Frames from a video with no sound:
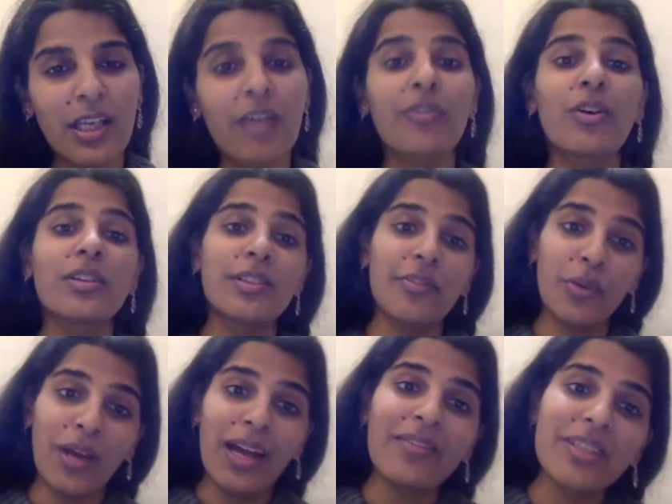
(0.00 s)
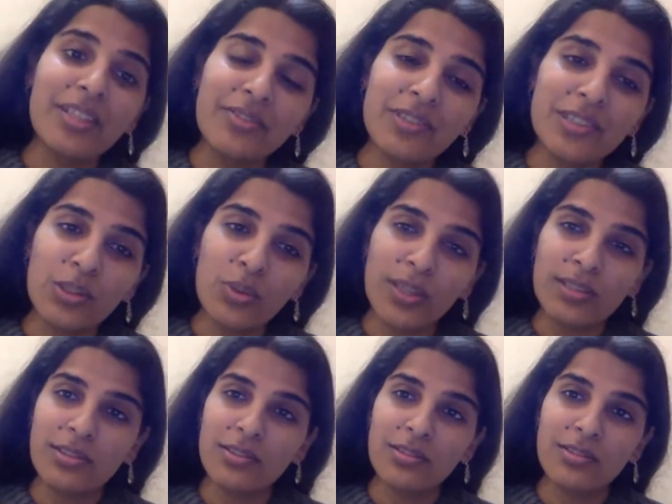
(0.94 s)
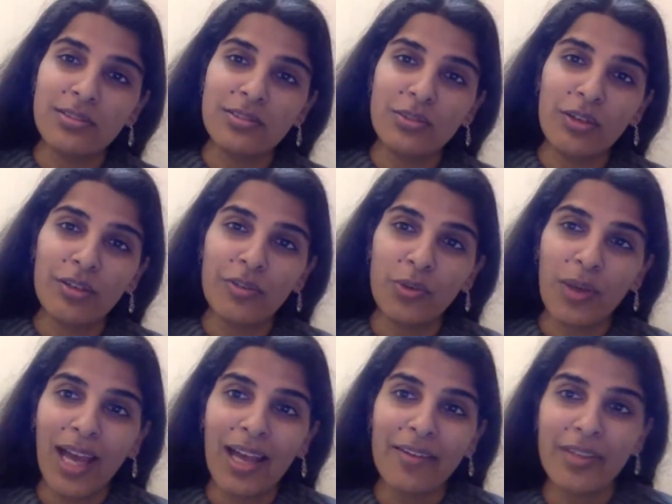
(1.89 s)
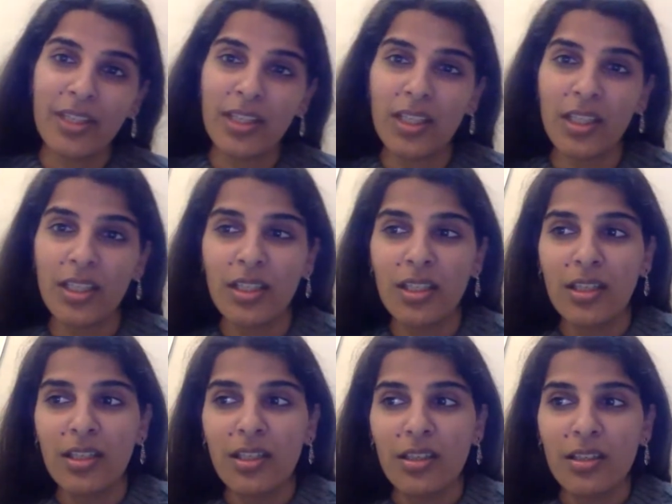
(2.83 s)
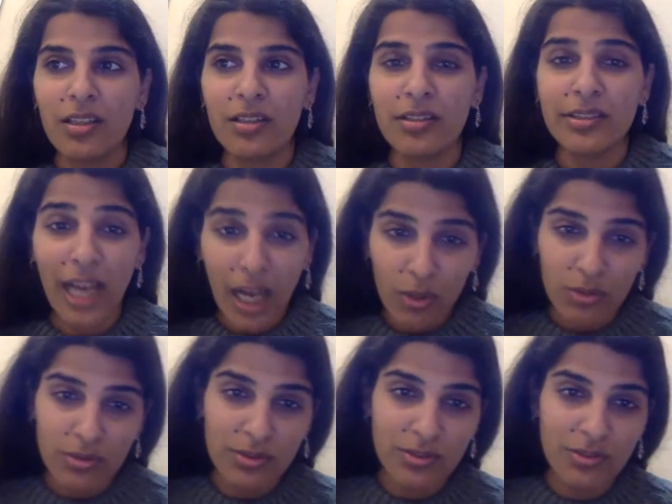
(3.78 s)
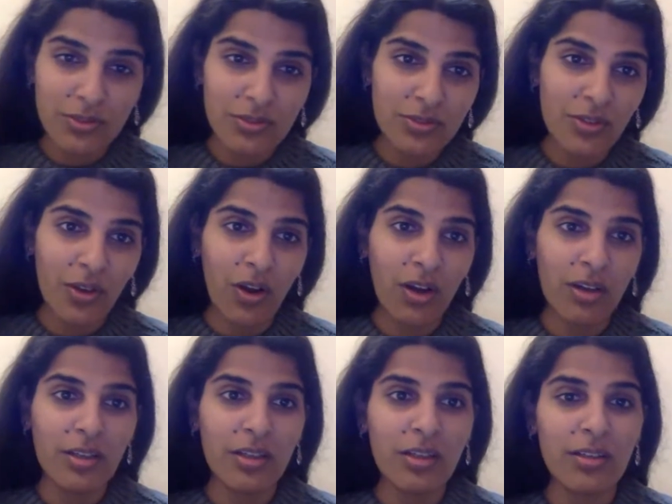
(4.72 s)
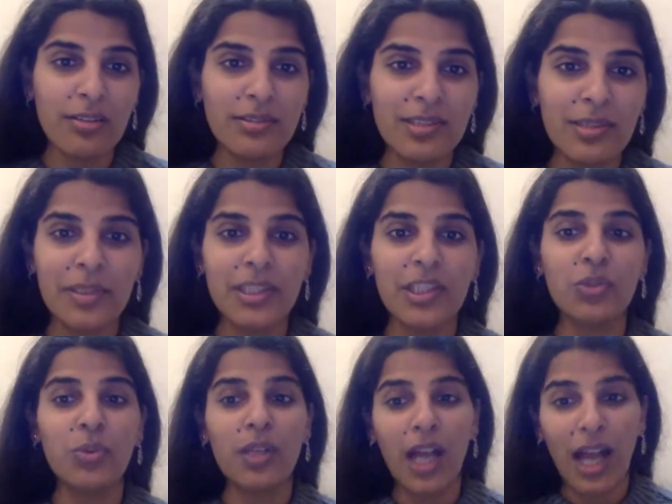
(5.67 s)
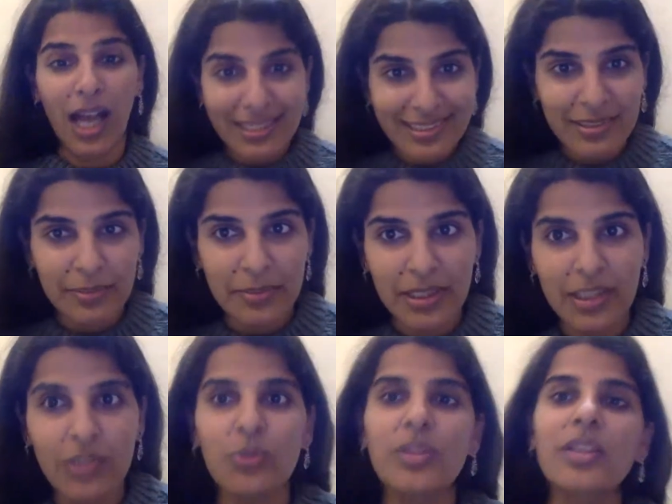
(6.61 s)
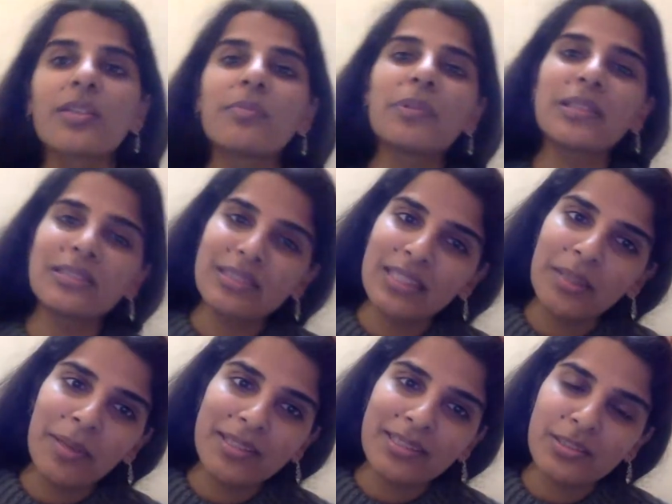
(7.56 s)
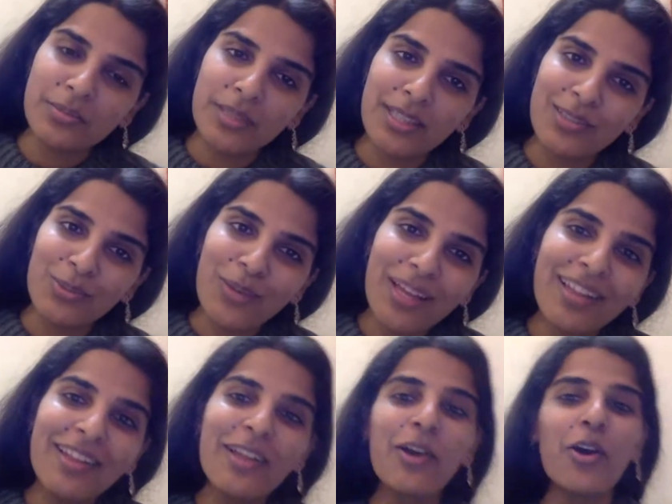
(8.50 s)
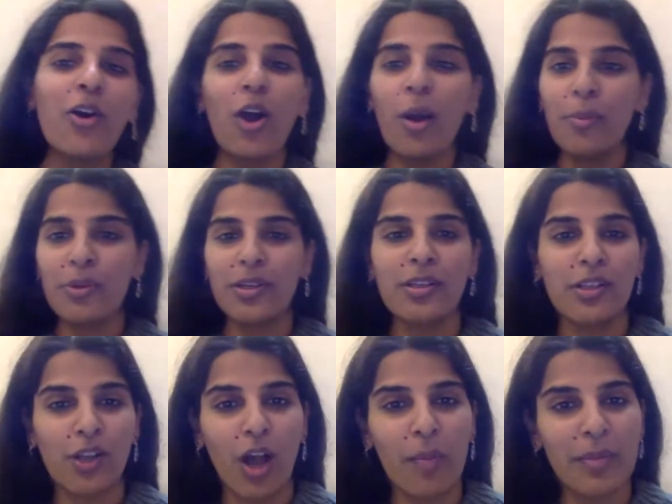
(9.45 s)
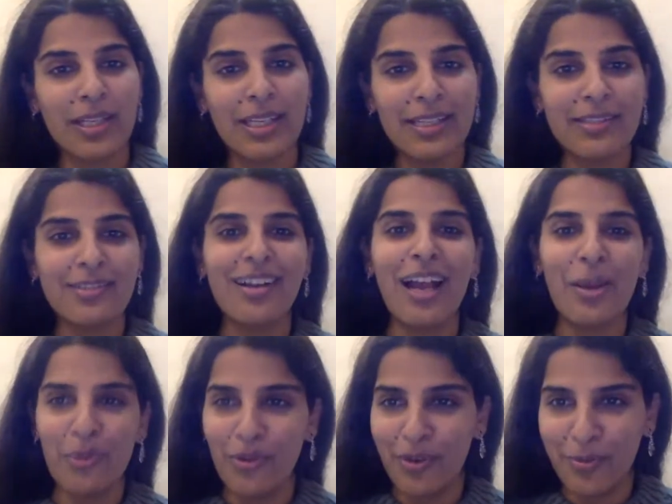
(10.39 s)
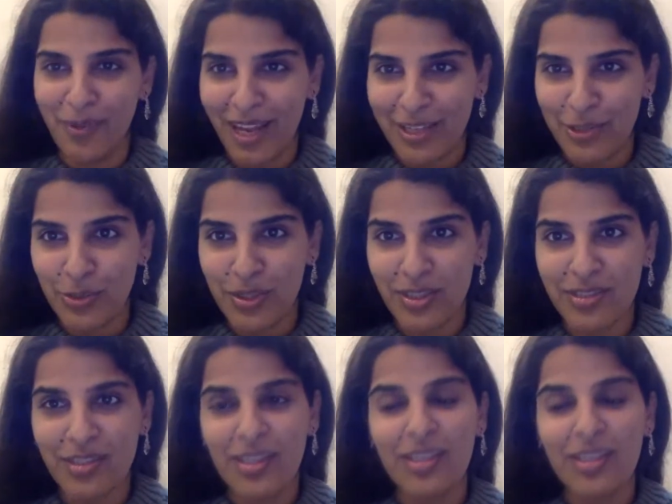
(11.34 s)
Of course, if you have any further questions, or if you have any doubts, or something that you want to ask me, you can personally message me as well, or put it in the comment later. I will reply to it.